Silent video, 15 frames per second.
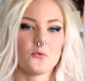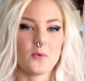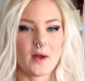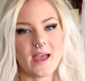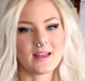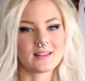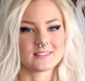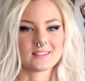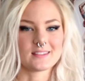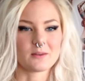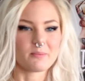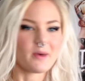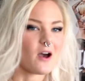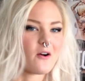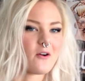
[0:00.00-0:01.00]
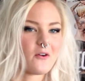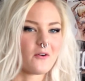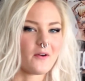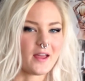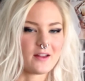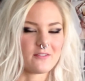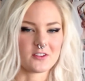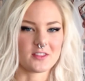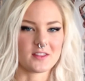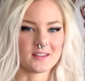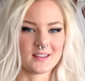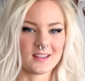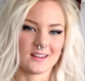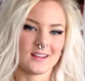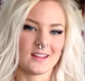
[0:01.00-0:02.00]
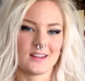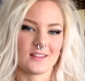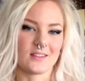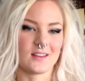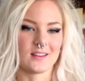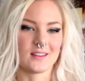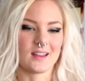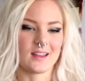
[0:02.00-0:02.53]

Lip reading: ranting about everything and anything,